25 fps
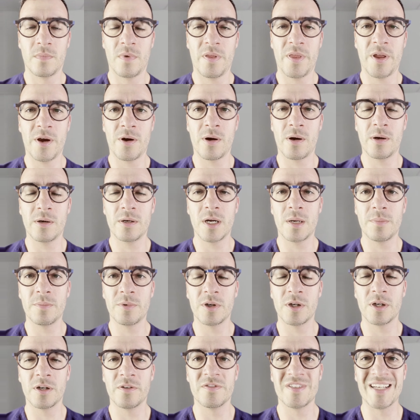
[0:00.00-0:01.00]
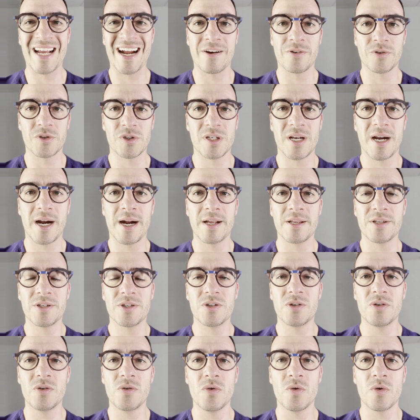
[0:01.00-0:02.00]
There are a number of downsides
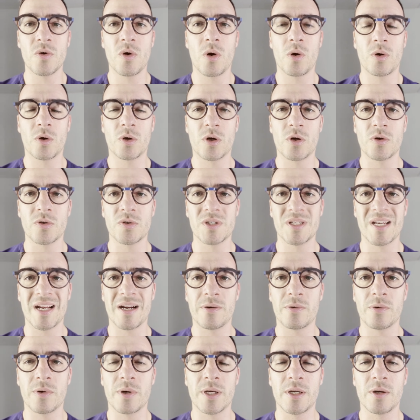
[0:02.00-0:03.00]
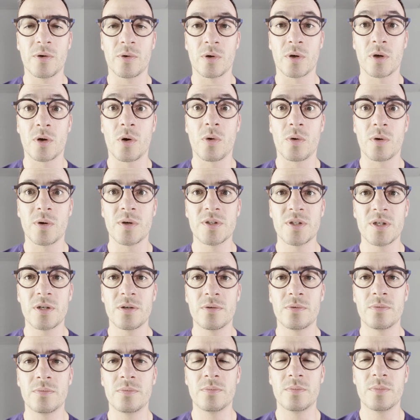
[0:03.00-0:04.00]
to corticosteroid or
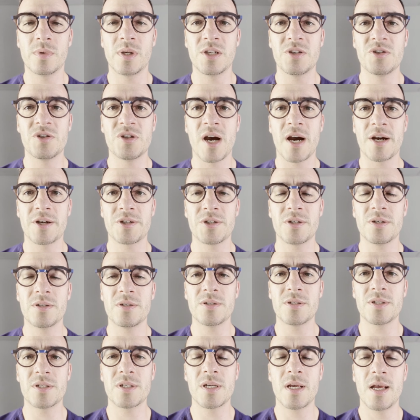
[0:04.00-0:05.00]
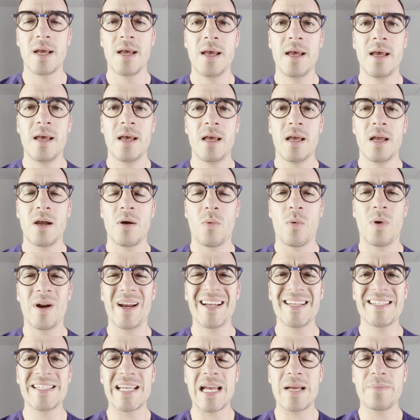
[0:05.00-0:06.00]
cortisone injections. One
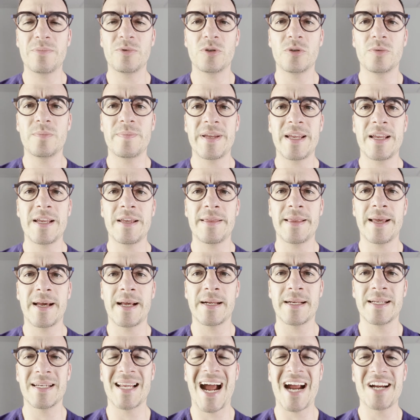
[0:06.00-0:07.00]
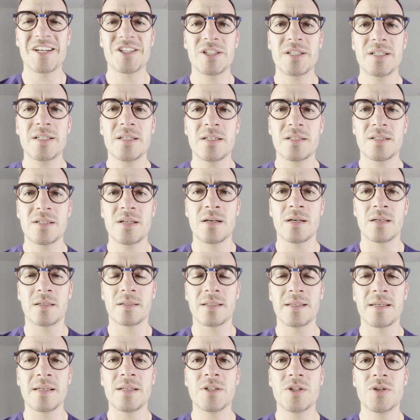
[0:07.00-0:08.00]
example being that it actually does not
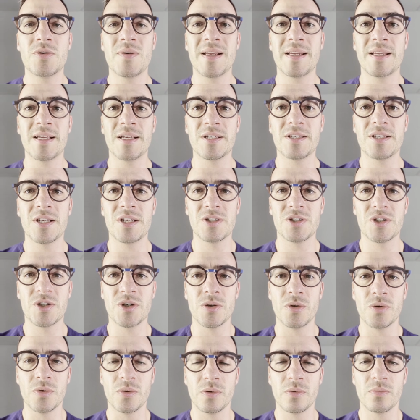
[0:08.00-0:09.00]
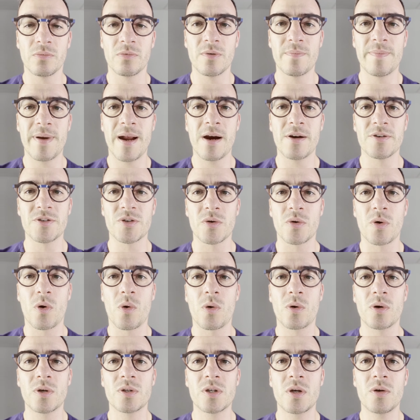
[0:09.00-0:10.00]
lead to any tissue repair. So
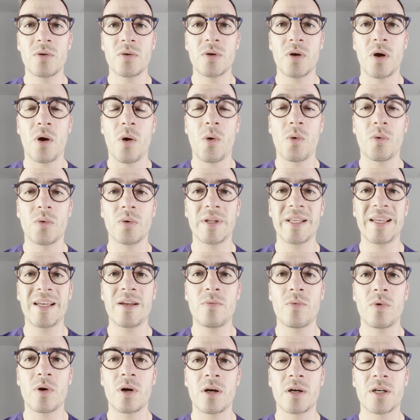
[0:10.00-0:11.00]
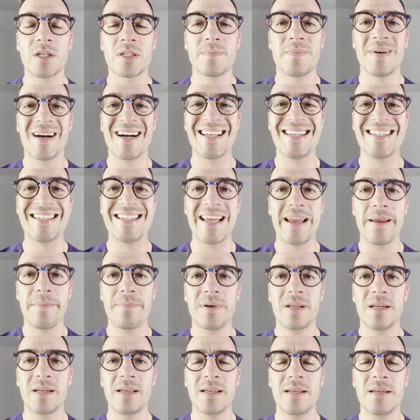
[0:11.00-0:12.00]
cortisone only works by
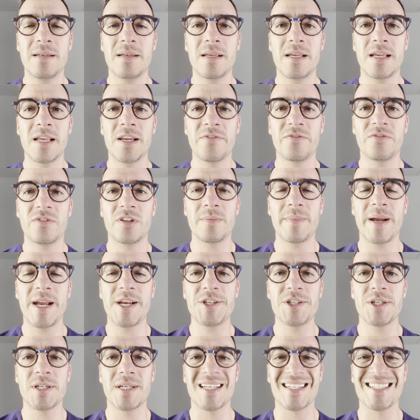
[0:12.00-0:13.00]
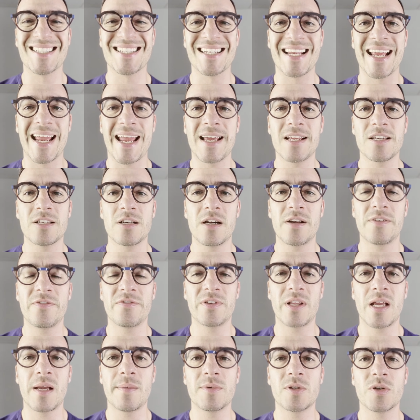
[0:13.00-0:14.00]
dampening inflammation. It's an
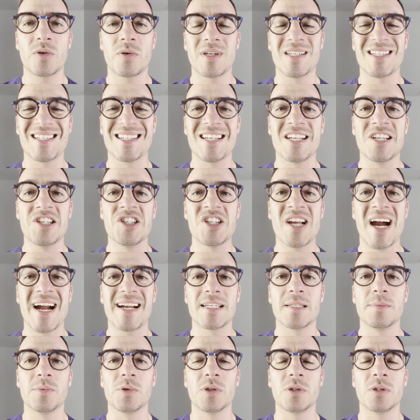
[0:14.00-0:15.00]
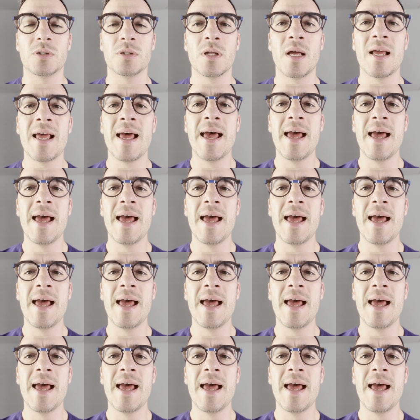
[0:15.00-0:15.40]
anti-inflammatory, it's an injectable